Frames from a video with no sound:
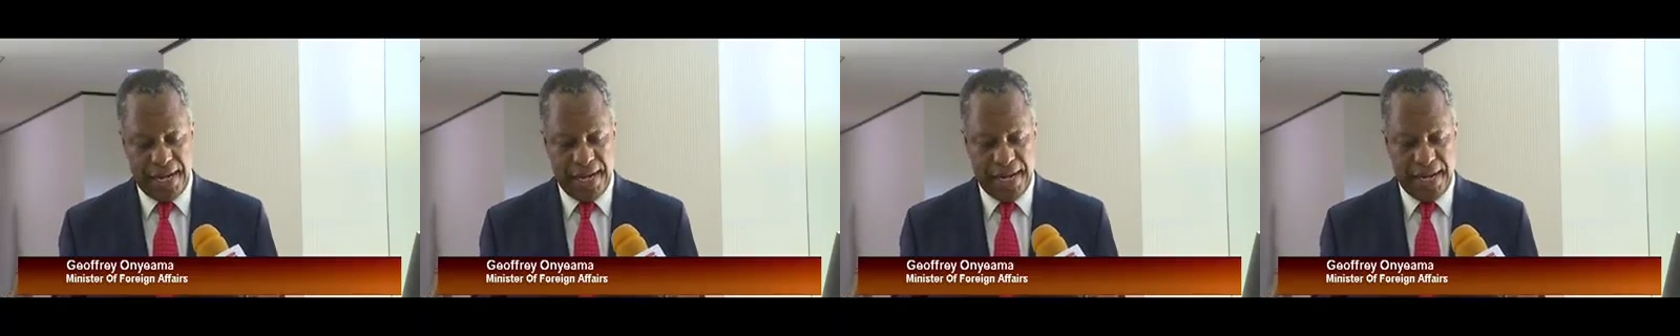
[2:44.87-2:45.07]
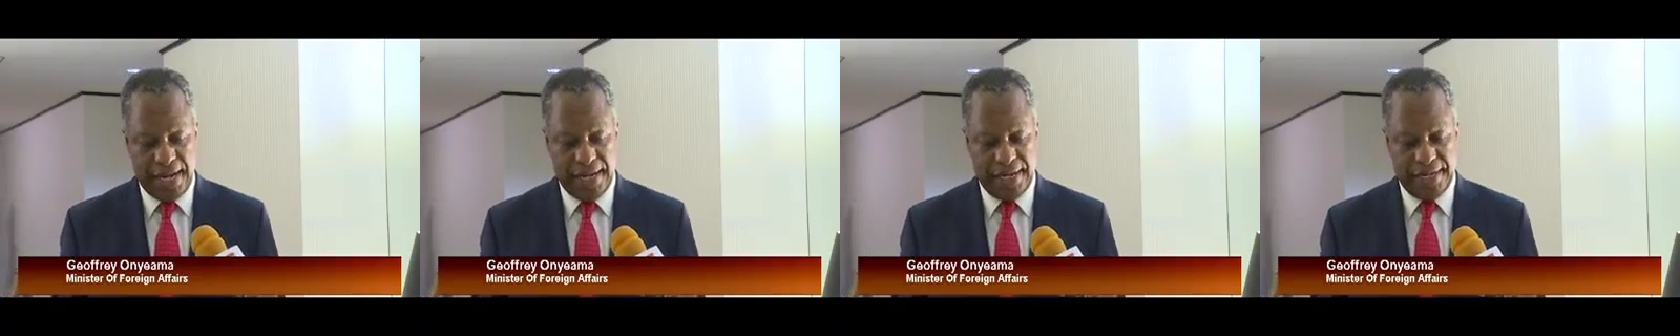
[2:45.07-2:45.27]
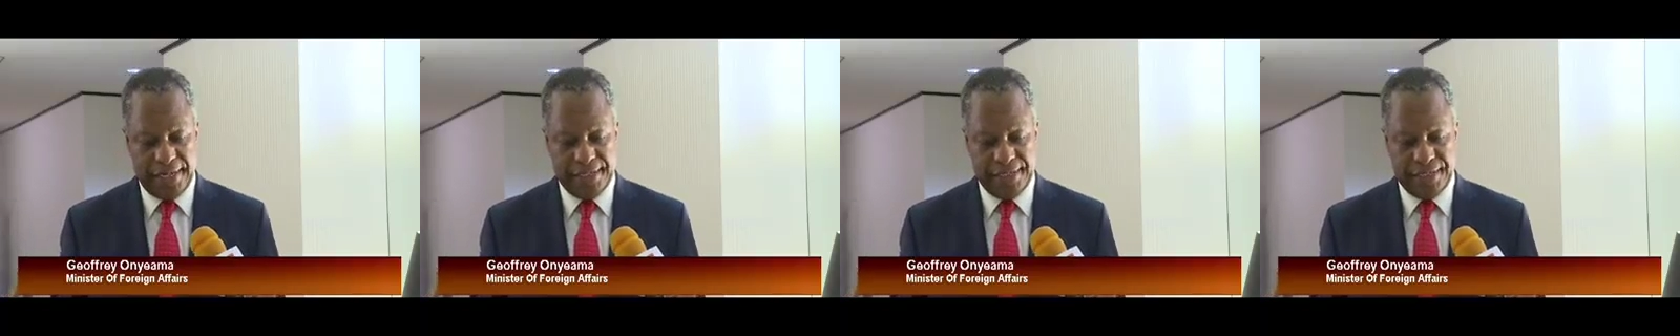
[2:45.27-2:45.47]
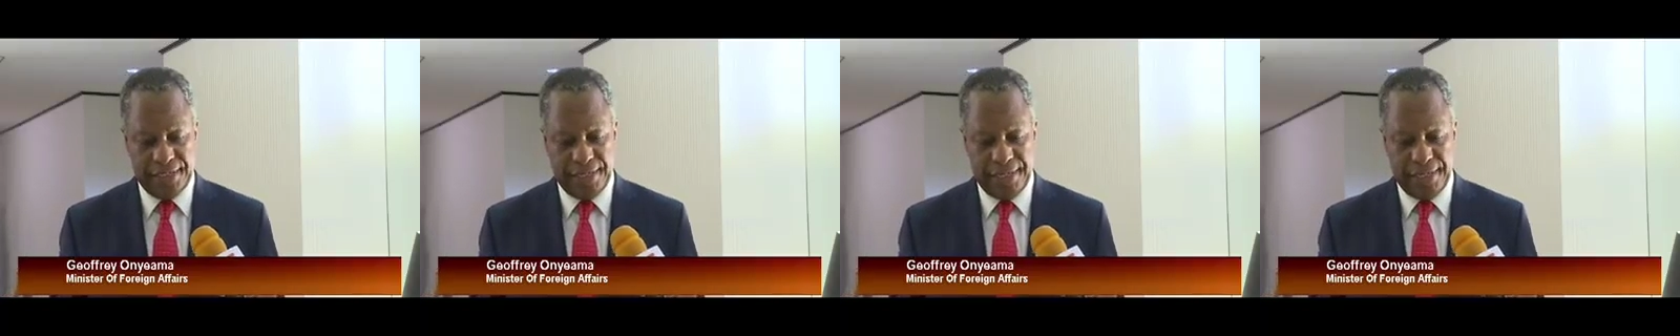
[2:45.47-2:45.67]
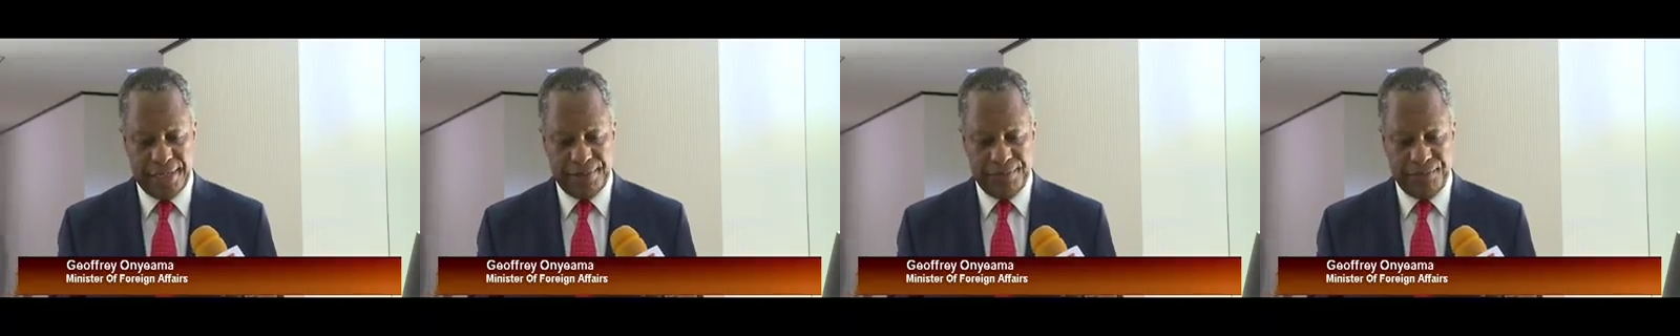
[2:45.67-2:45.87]
And
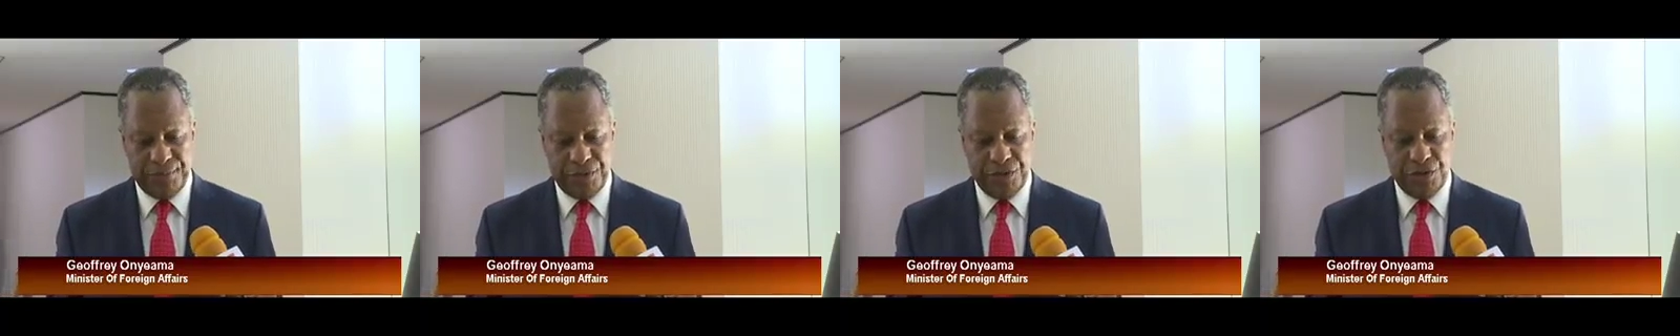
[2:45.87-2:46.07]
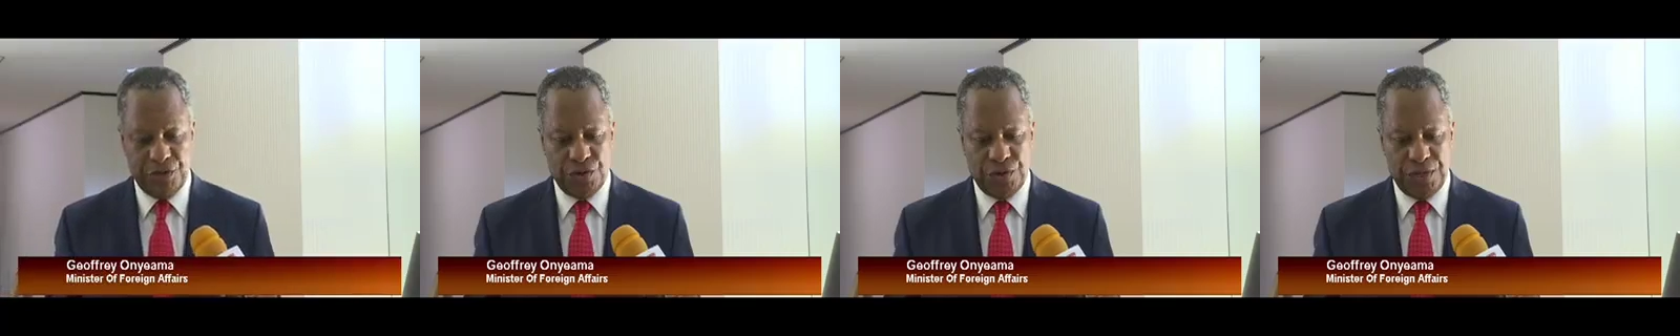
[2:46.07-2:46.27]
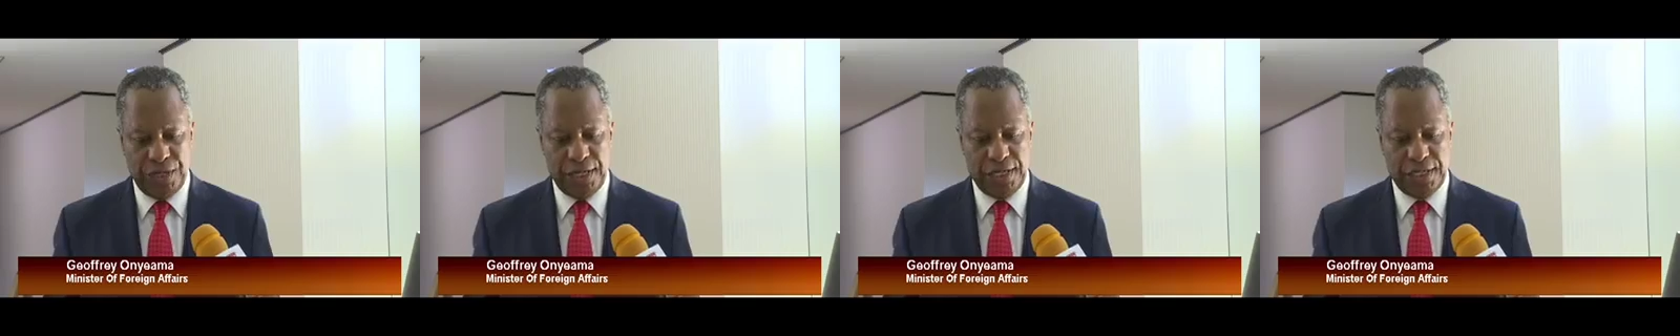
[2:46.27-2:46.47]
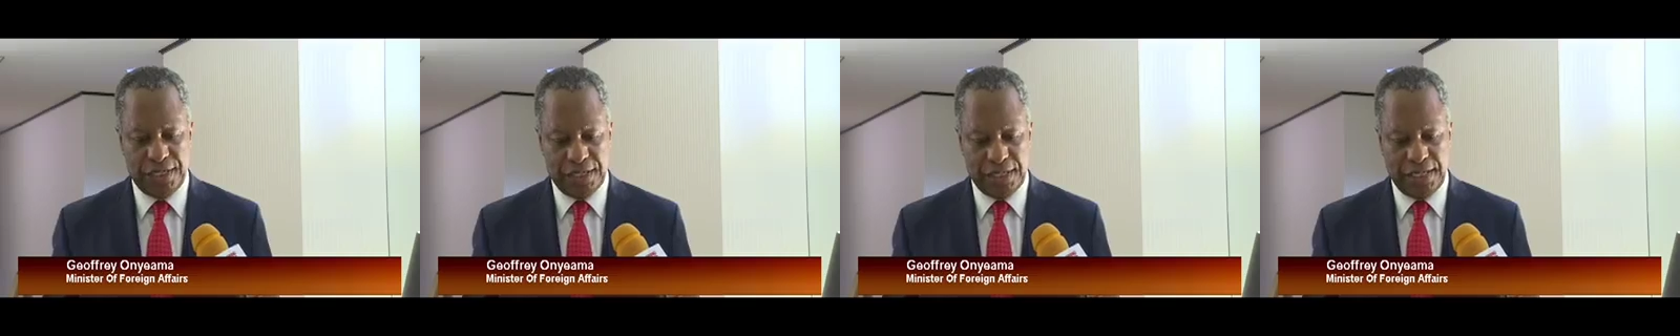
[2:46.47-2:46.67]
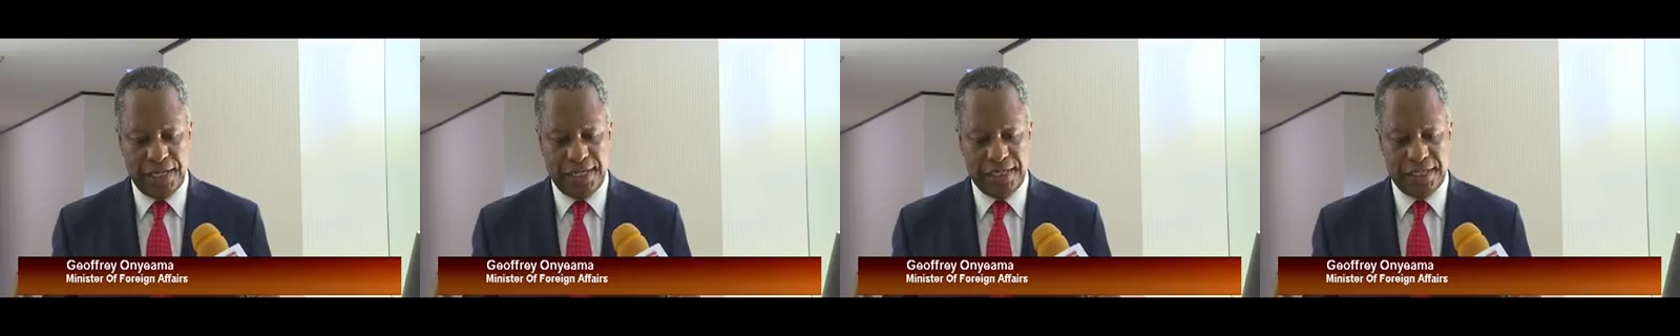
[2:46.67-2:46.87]
he
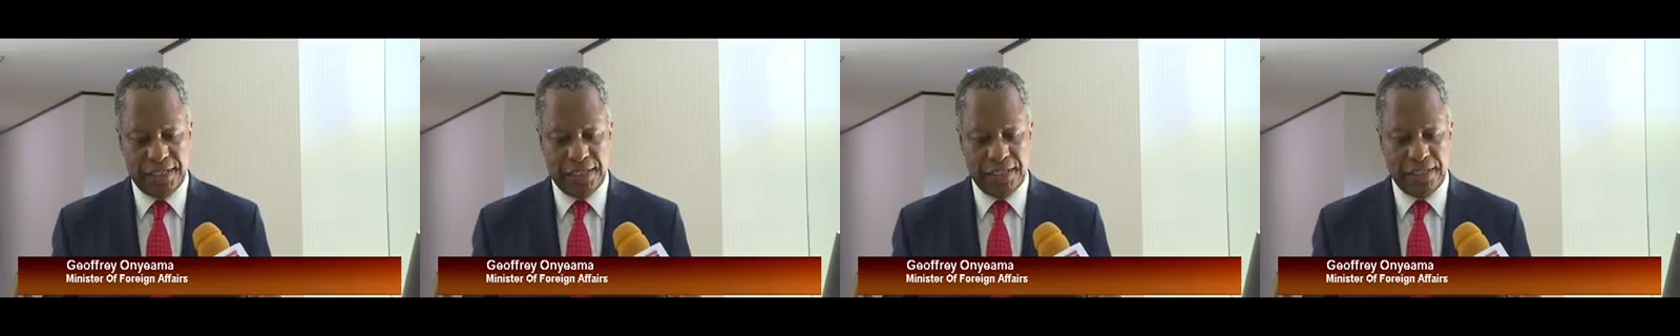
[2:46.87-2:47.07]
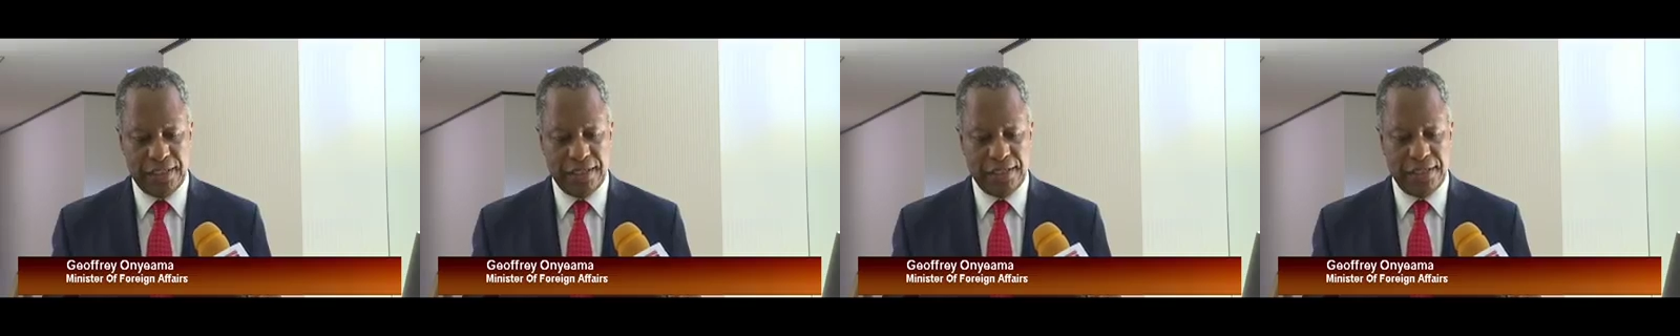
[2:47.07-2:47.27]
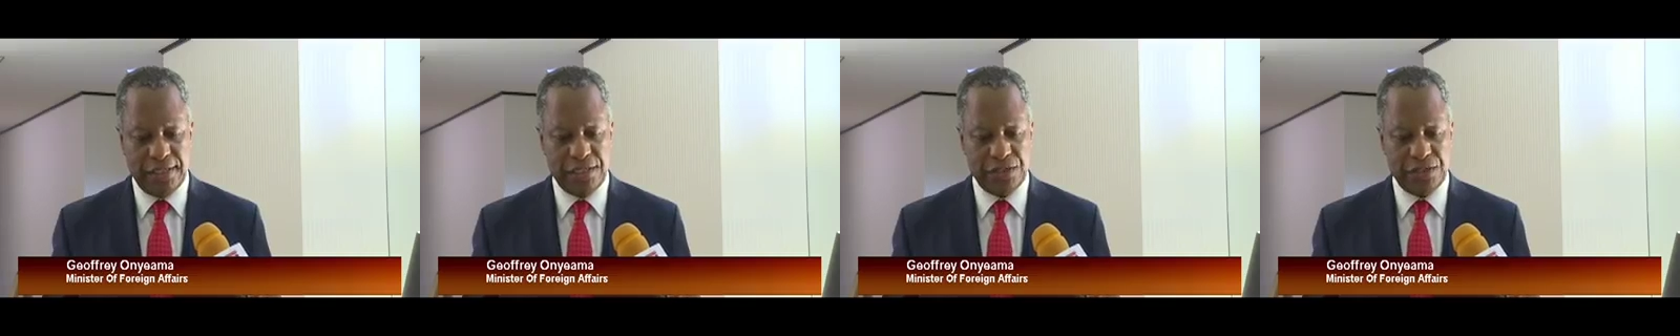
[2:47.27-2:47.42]
indicated that